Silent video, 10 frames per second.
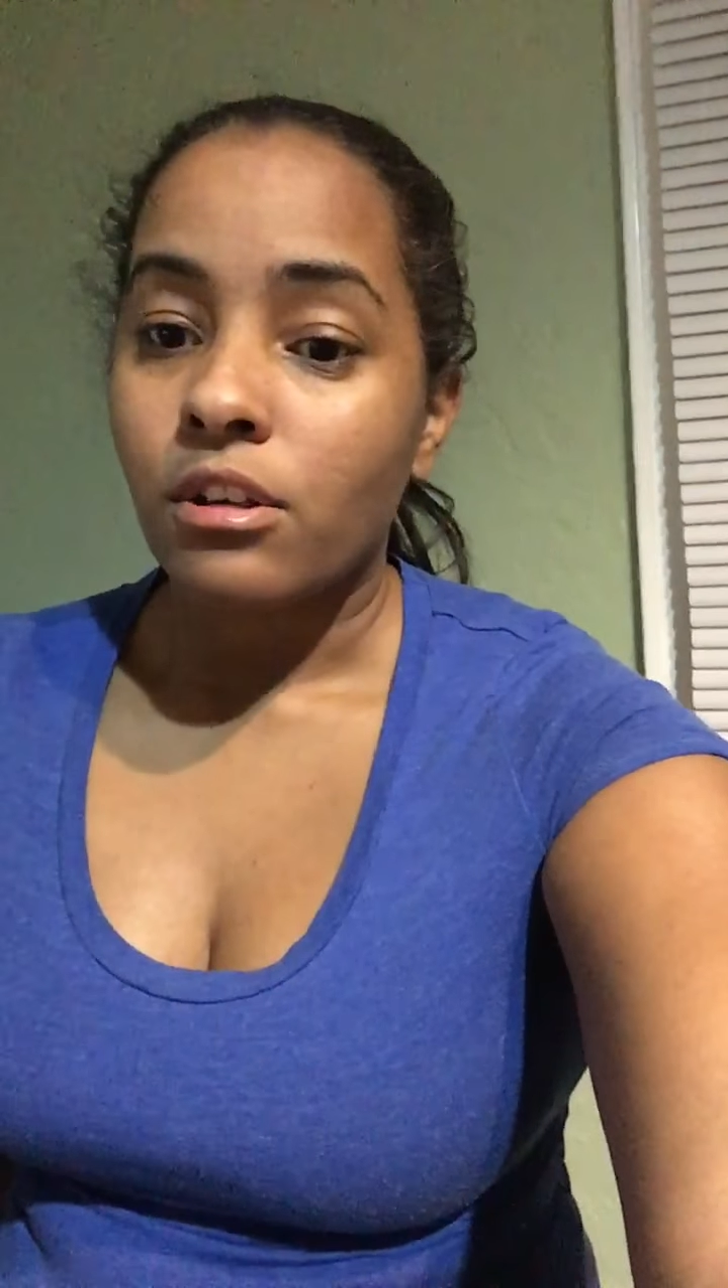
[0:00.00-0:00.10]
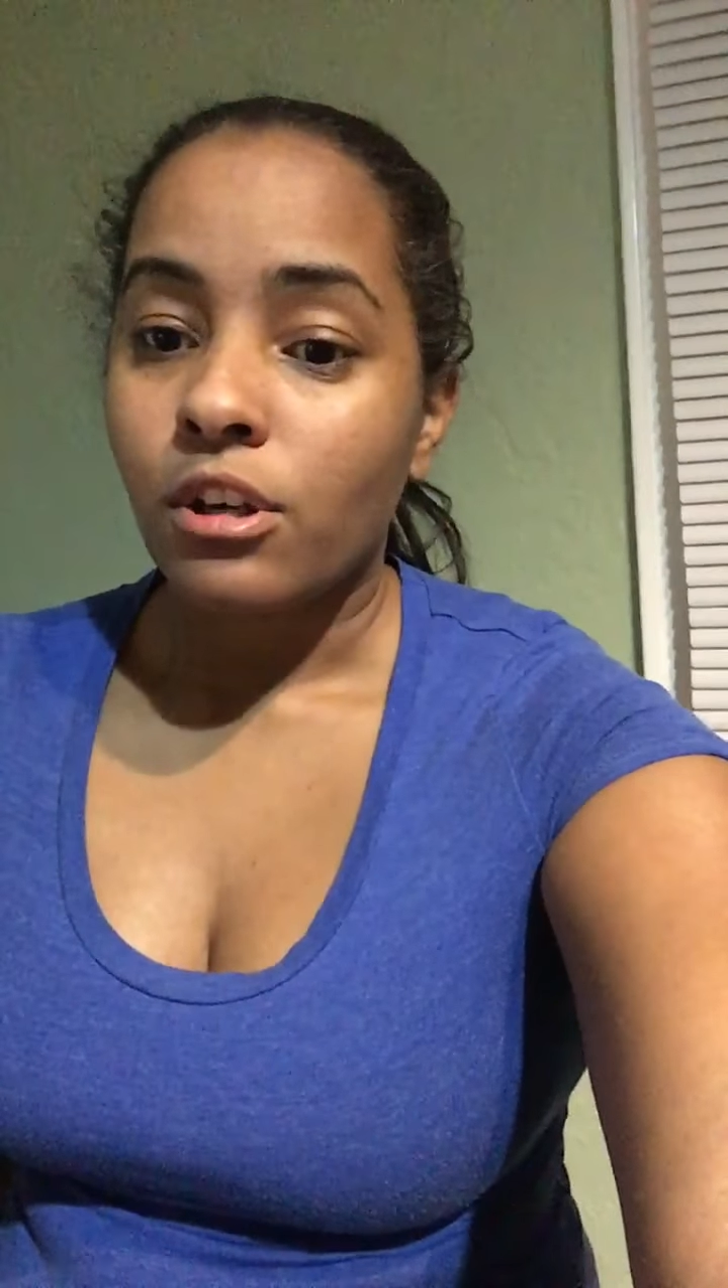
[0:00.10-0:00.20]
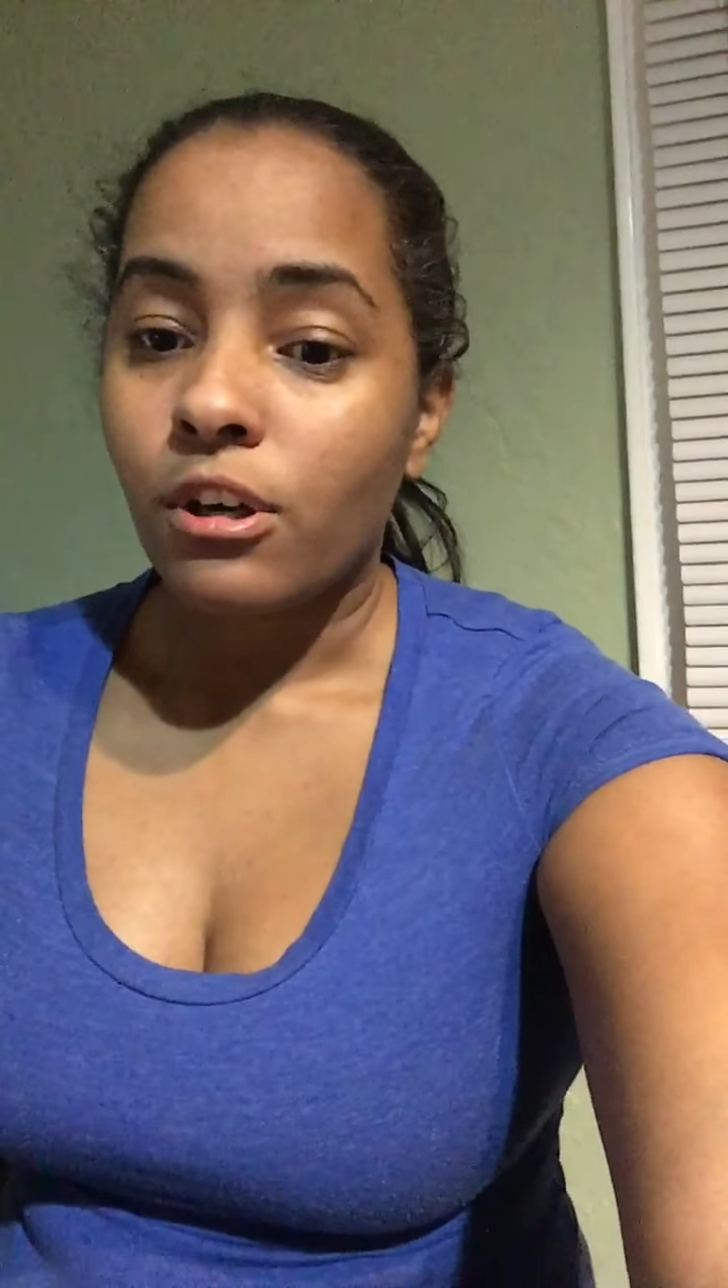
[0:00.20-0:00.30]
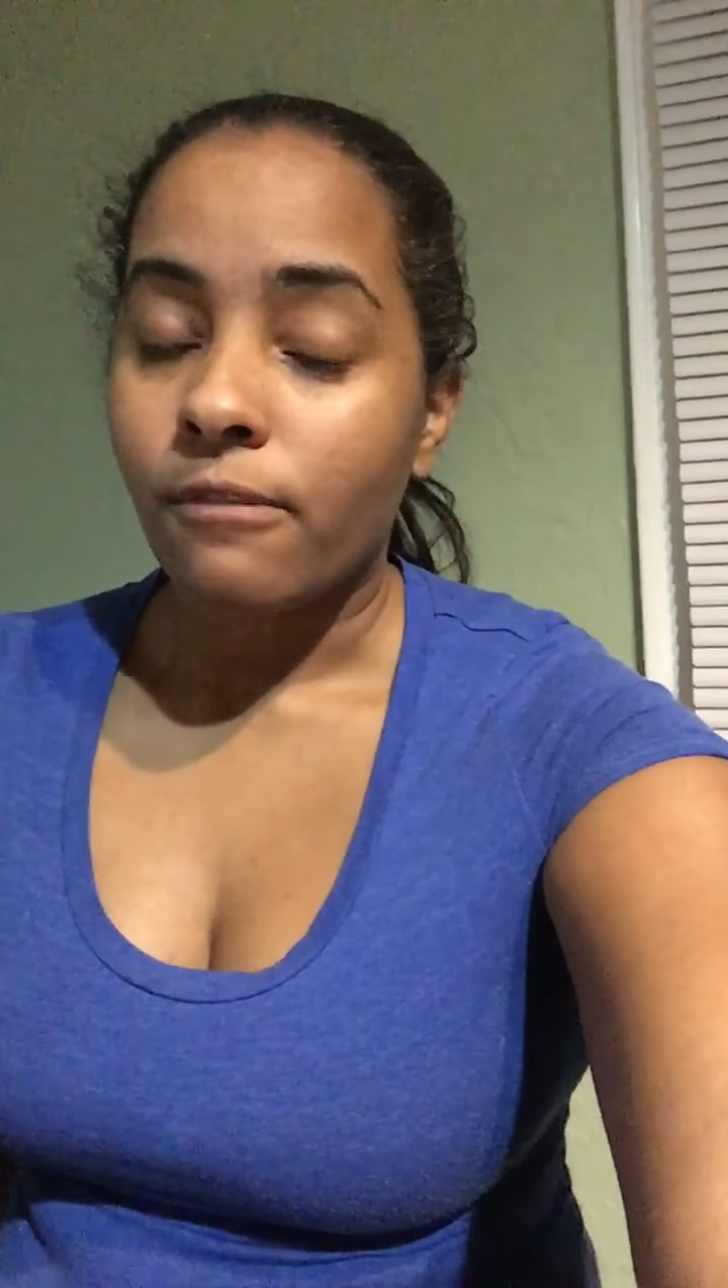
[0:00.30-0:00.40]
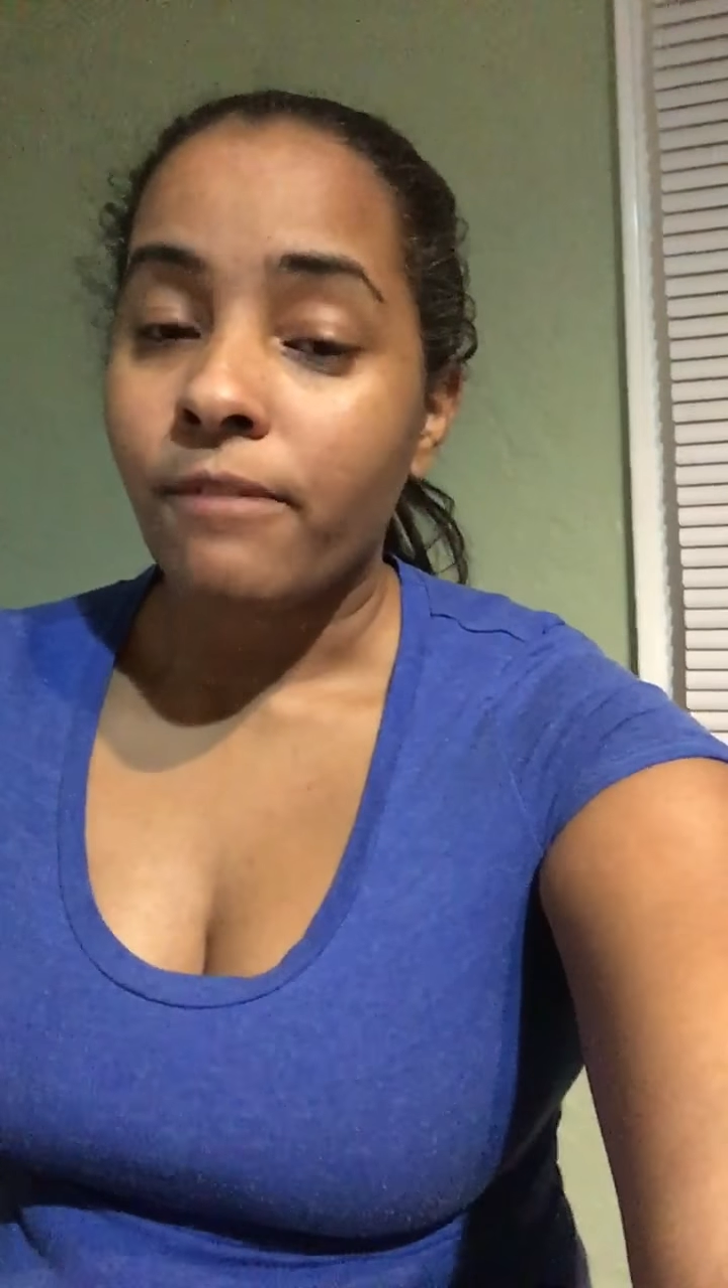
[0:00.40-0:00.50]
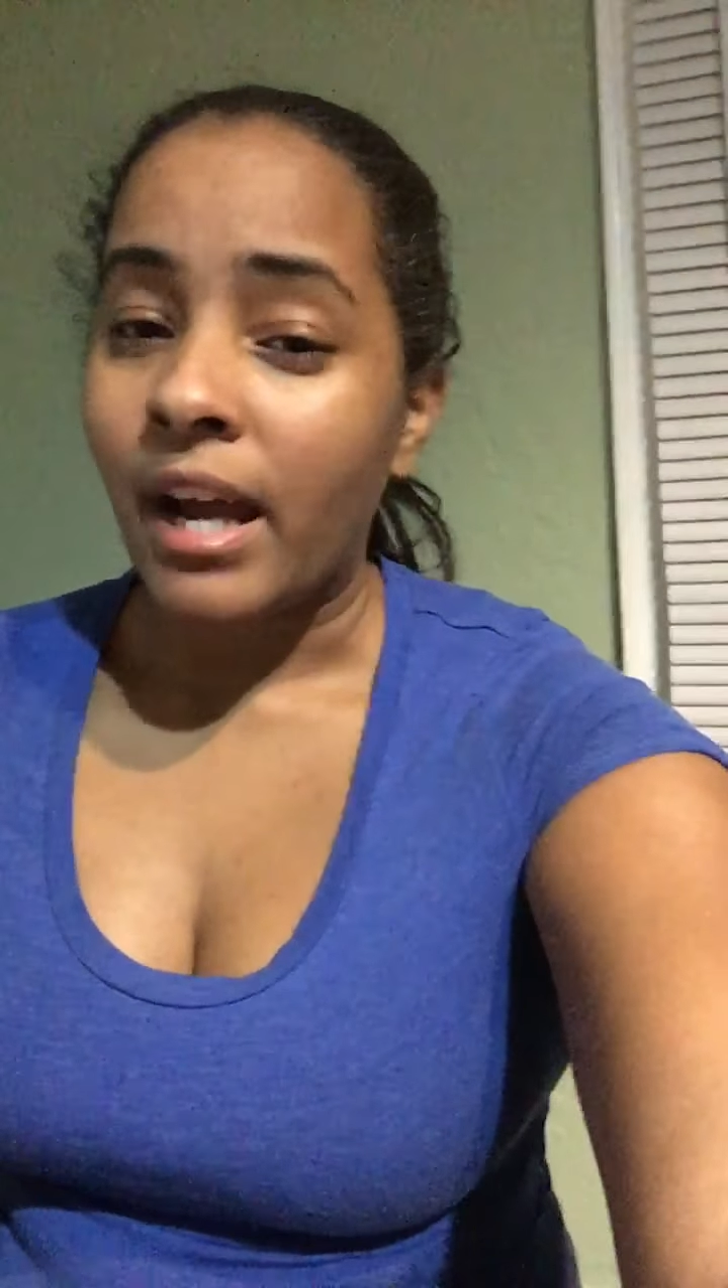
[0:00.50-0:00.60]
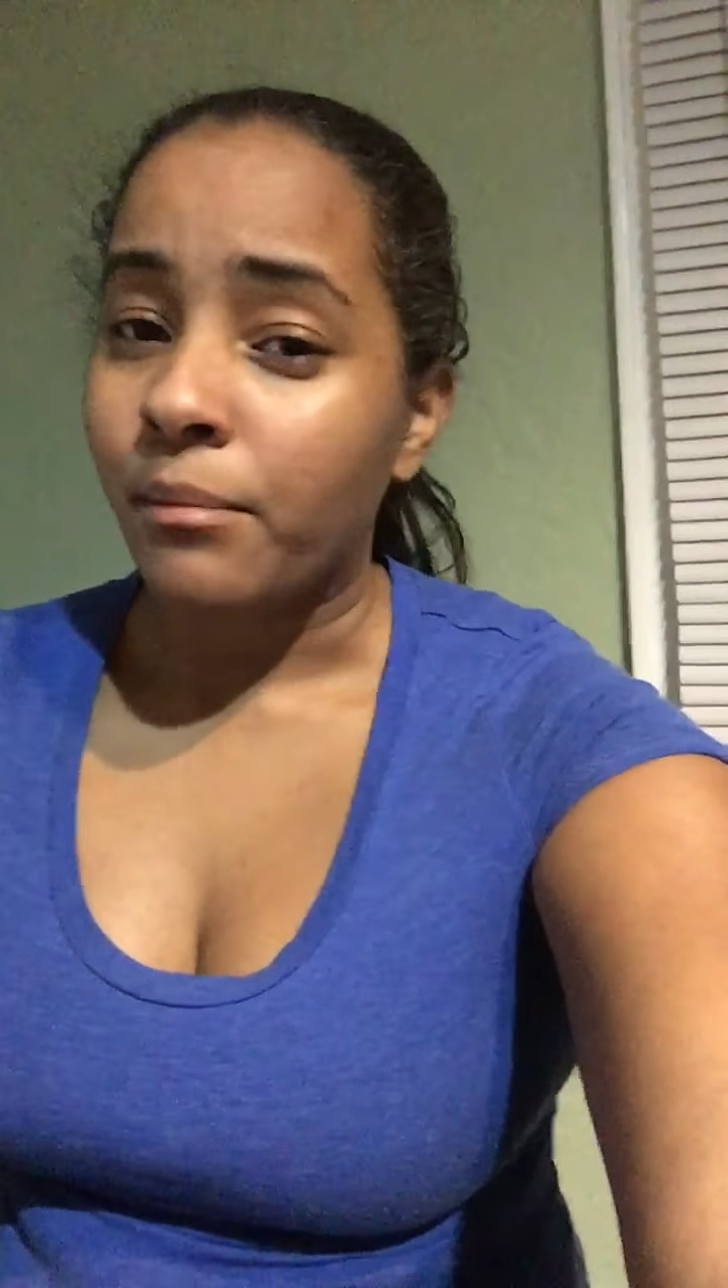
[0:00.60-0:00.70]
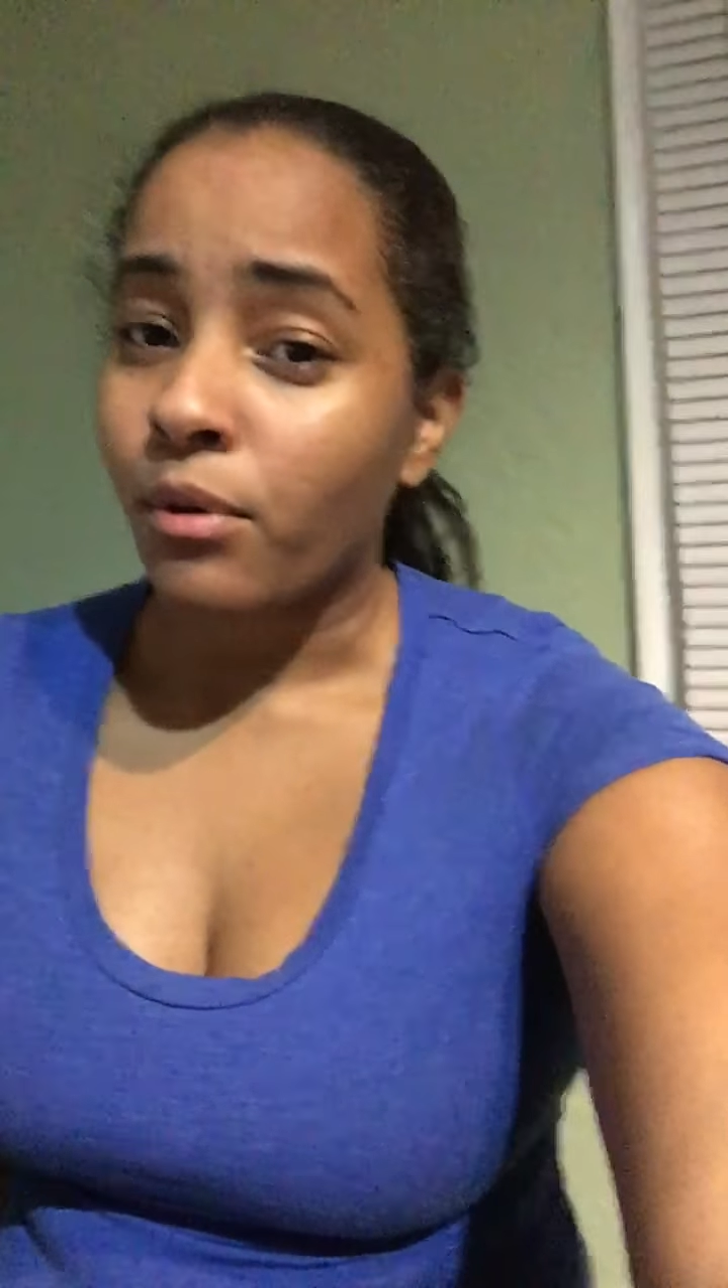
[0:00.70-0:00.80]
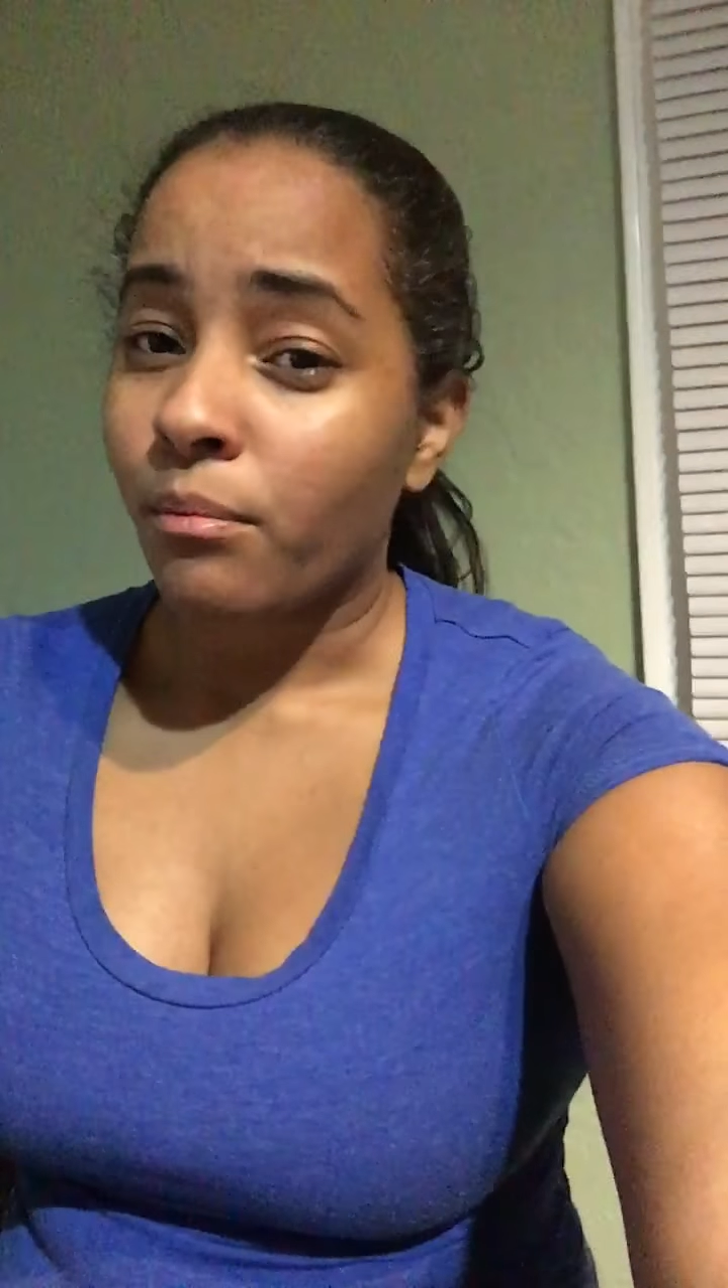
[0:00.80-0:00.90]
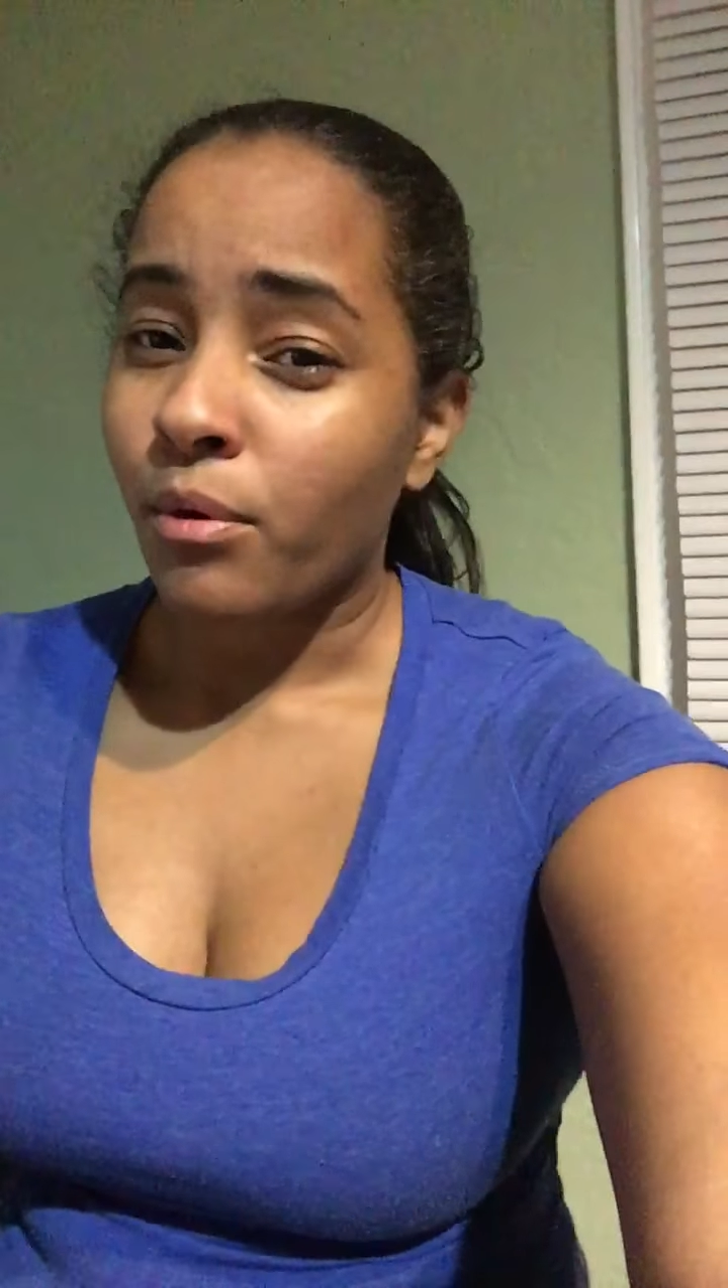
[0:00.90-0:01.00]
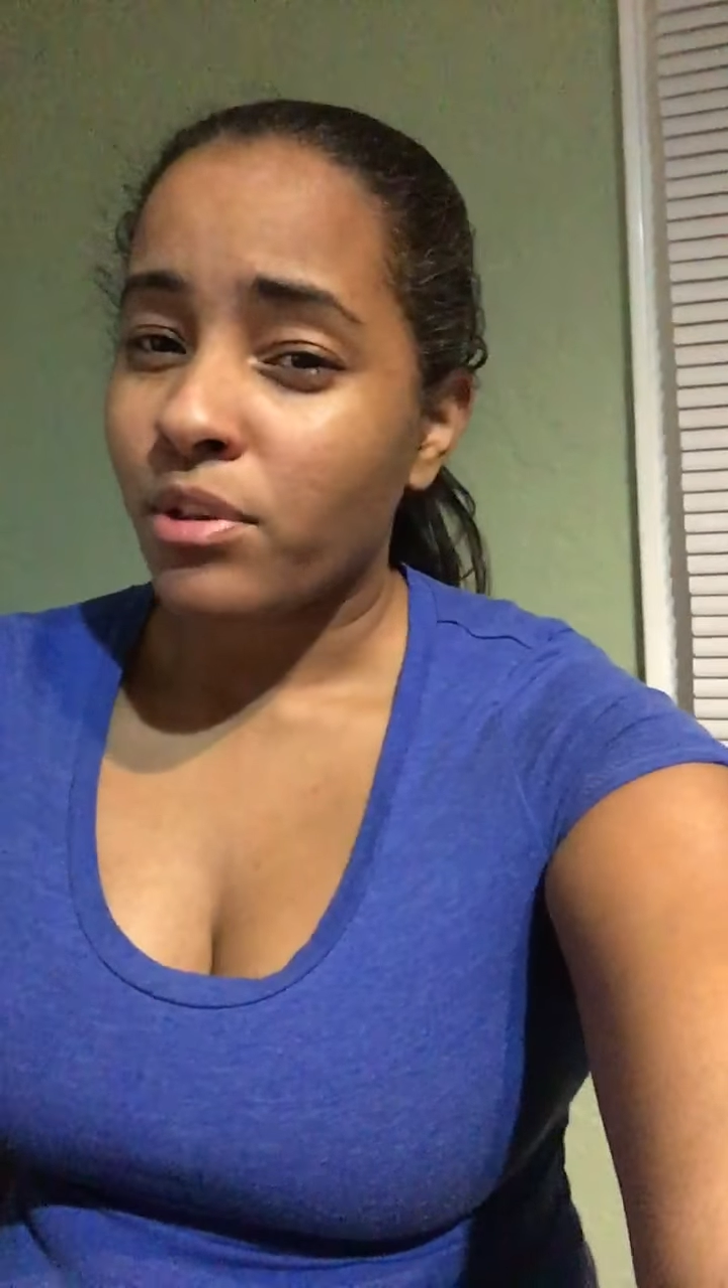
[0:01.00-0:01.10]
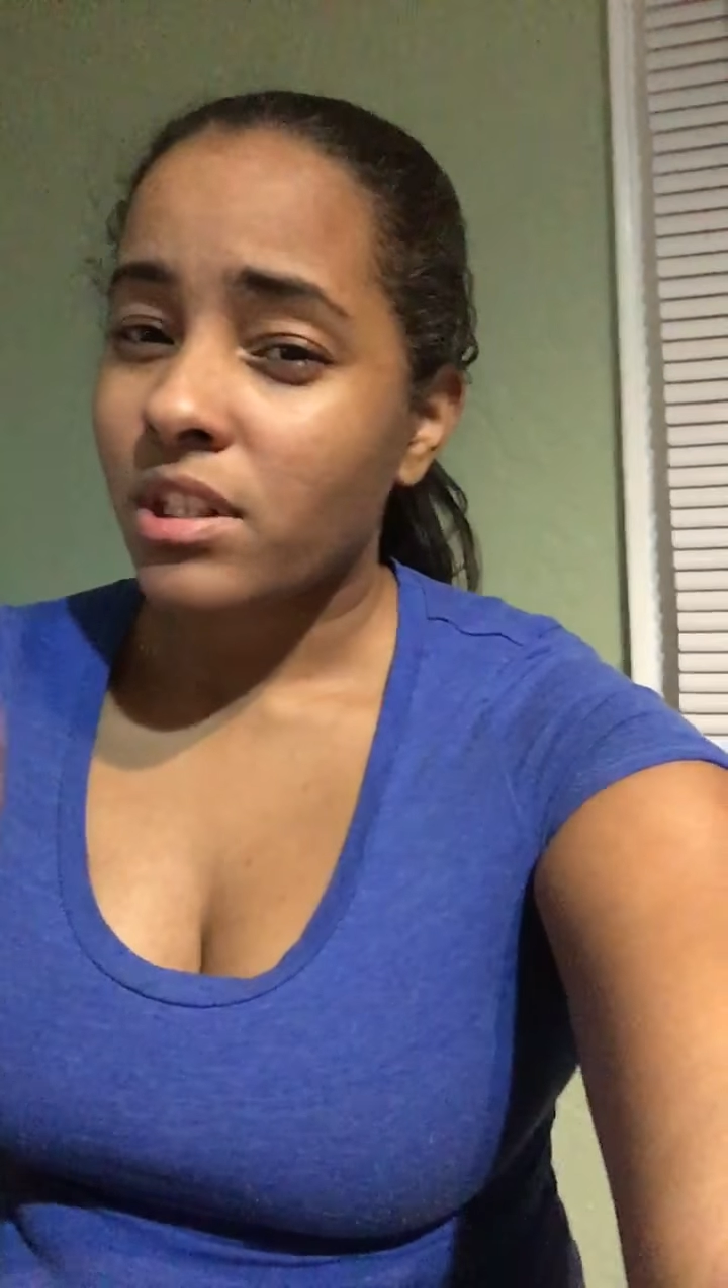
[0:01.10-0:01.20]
her fine motor